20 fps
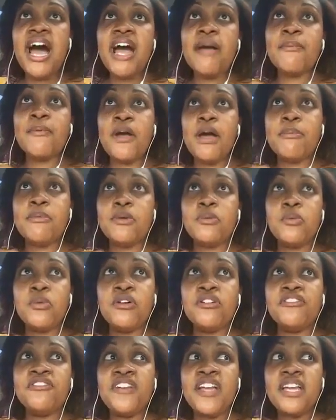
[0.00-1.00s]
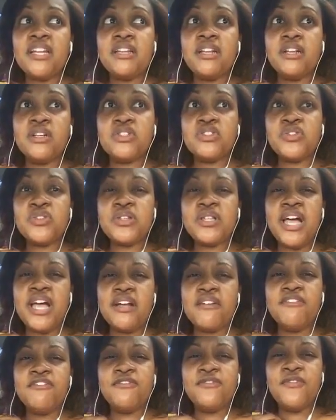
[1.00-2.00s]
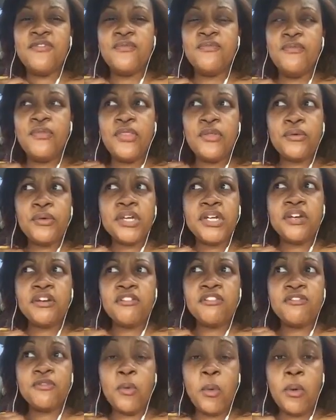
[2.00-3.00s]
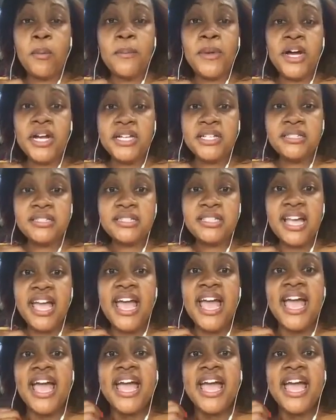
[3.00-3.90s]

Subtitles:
I probably wore fake nails for like 3 or 4 months.